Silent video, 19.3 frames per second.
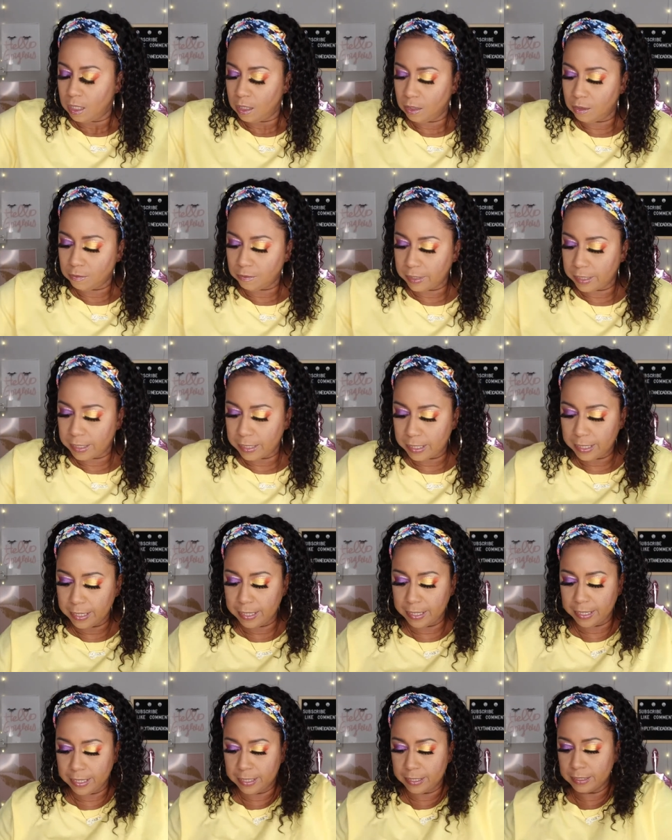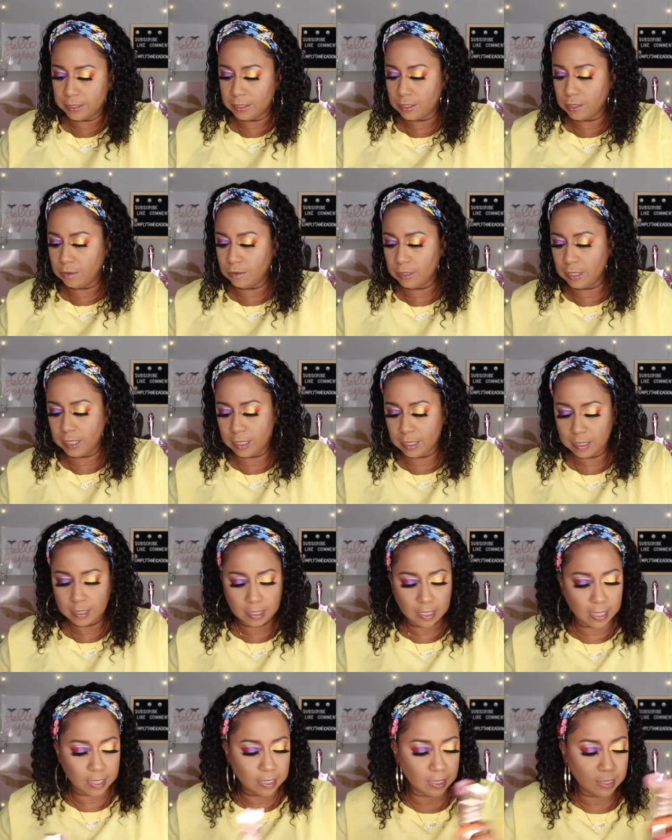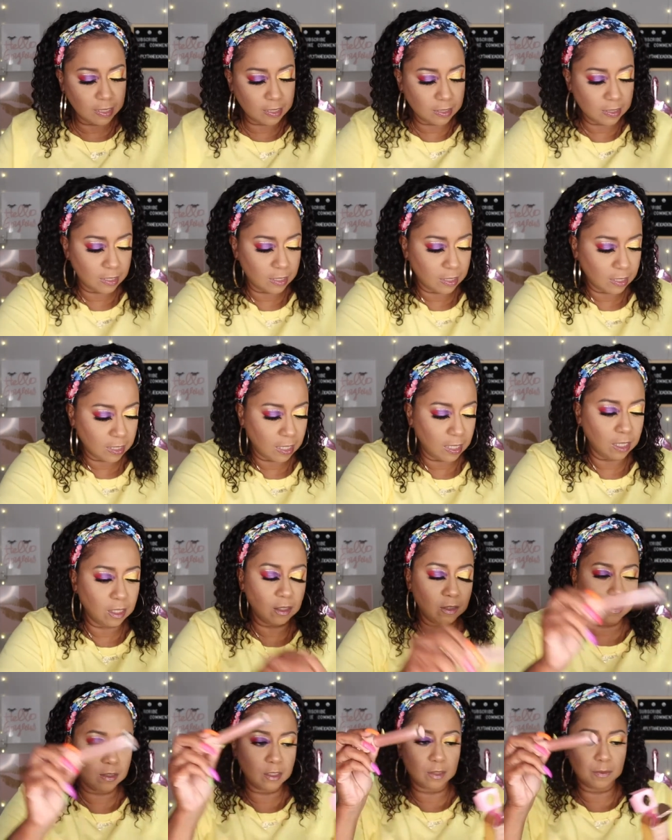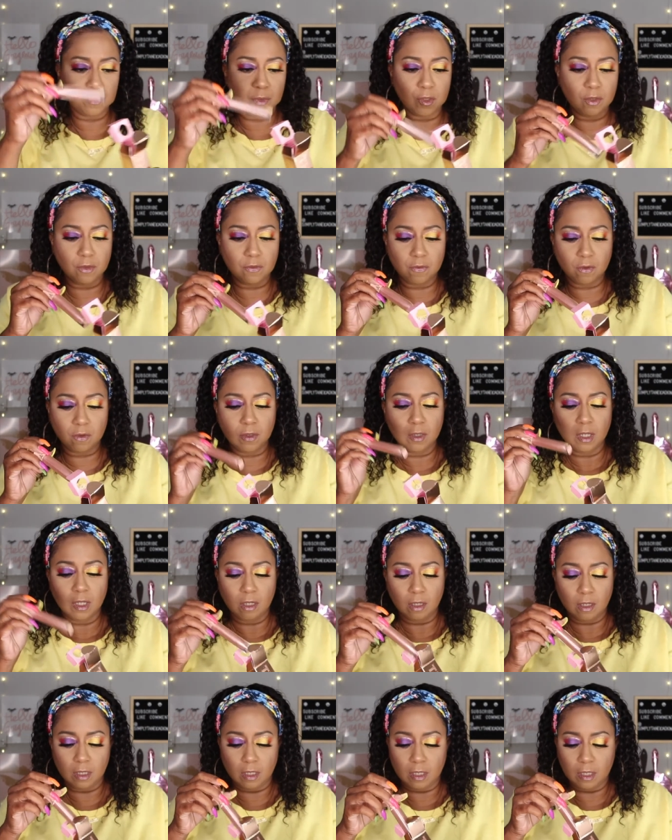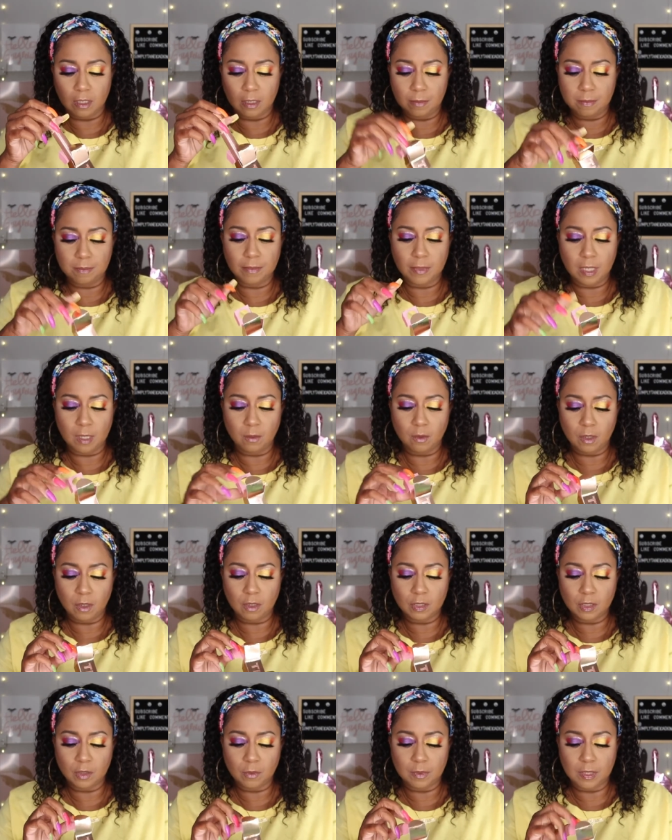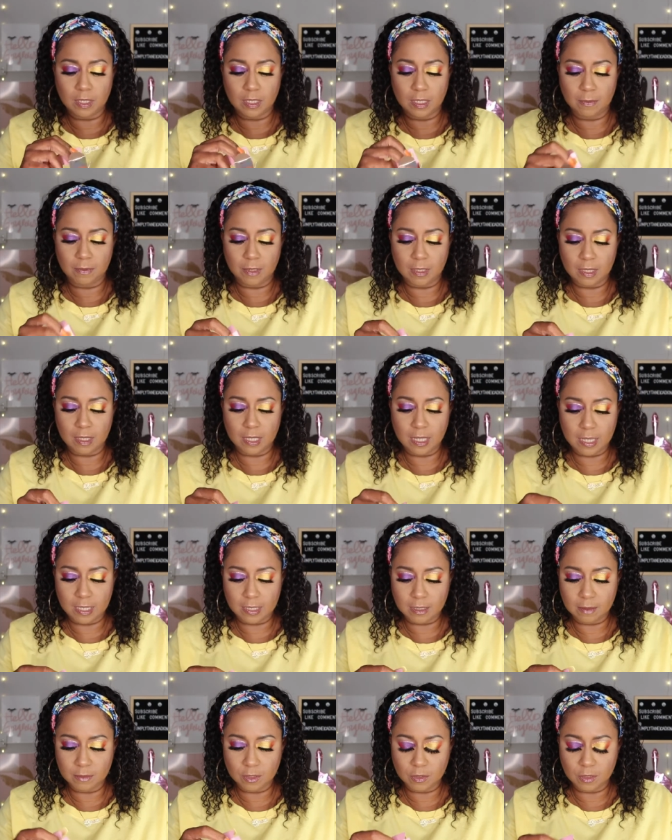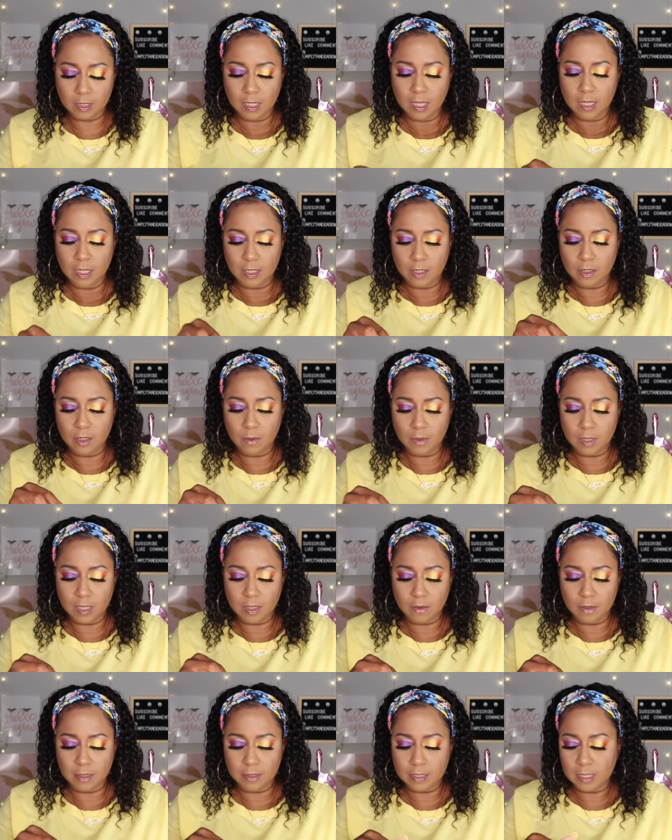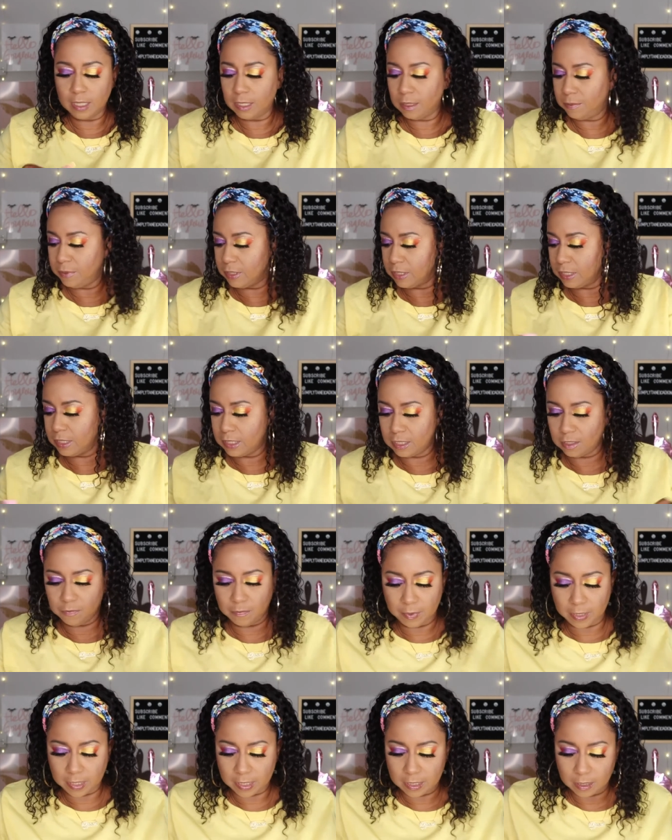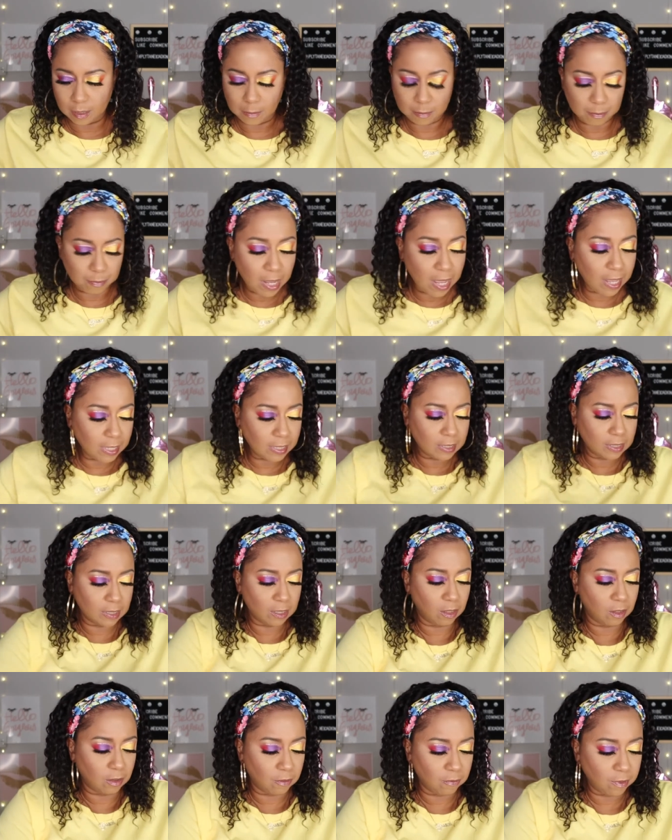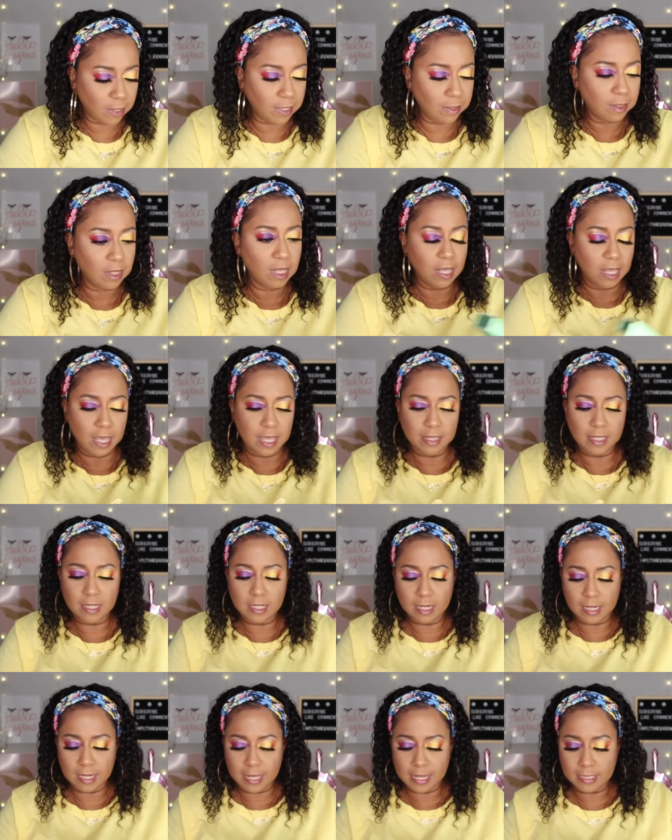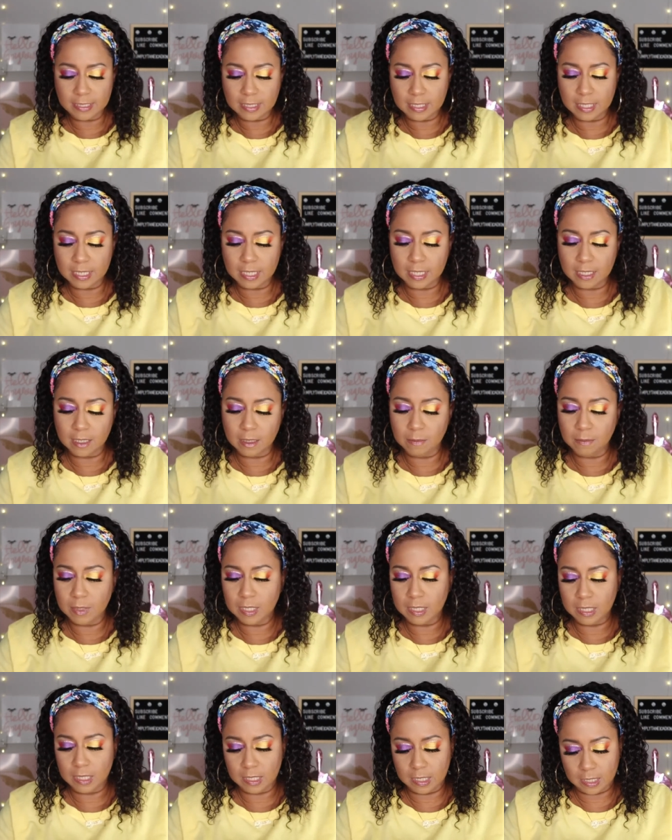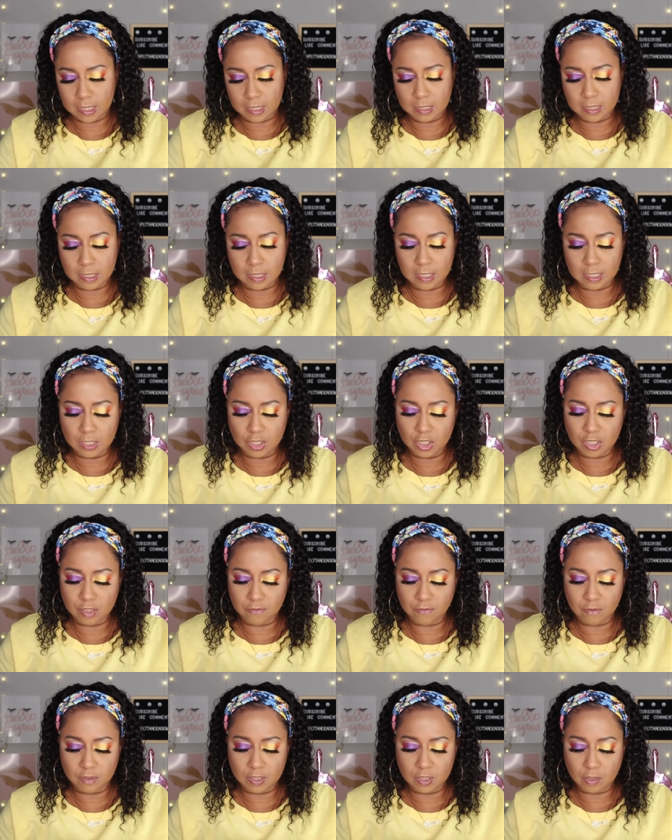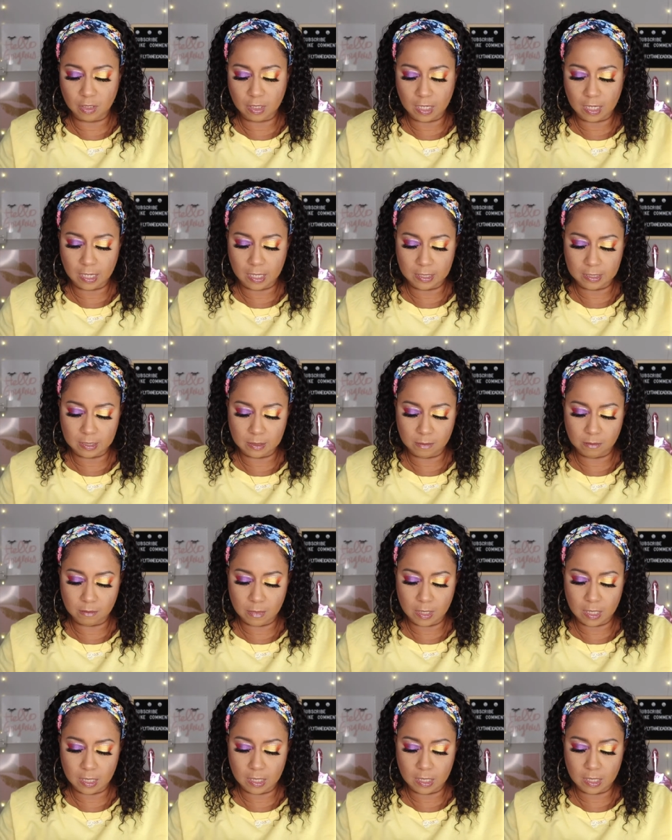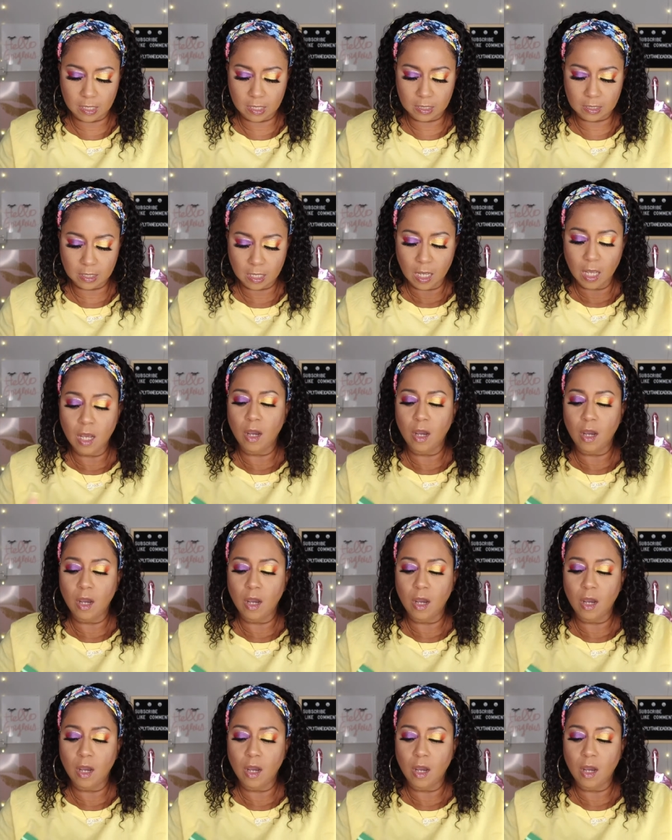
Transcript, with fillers: all right so yeah that is the color this is beautiful um, I will also be keeping that. I'm trying, you know what, I don't have time to put this stuff back in the box. All right. And then the last thing in the mini is this Jeffree Star Cosmetics